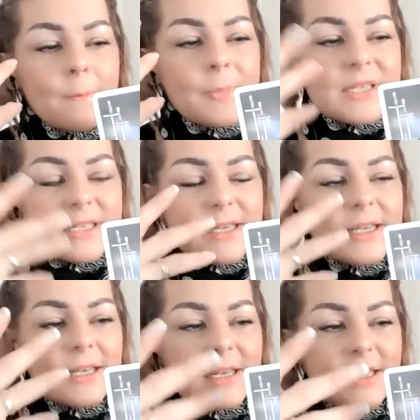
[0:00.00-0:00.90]

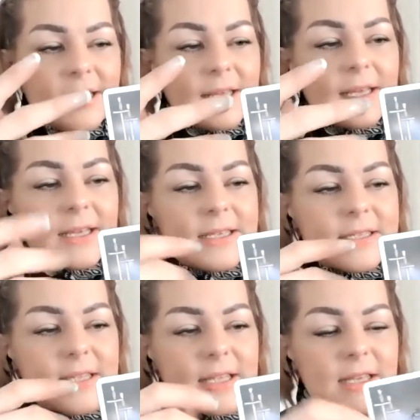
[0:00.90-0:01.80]
particularly,
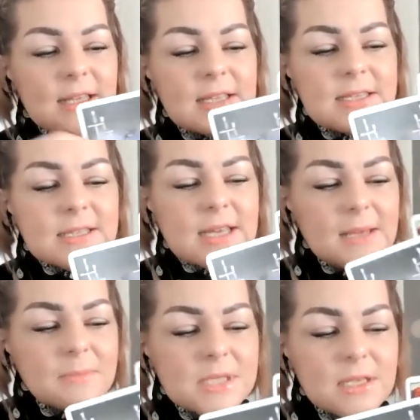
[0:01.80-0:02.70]
is that these
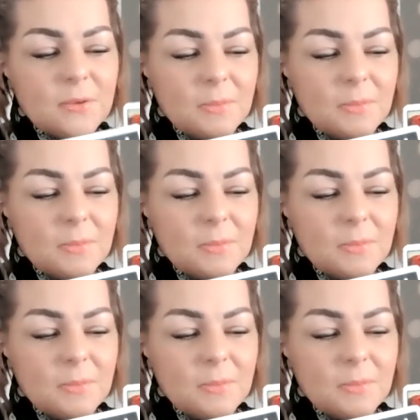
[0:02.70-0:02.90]
games that are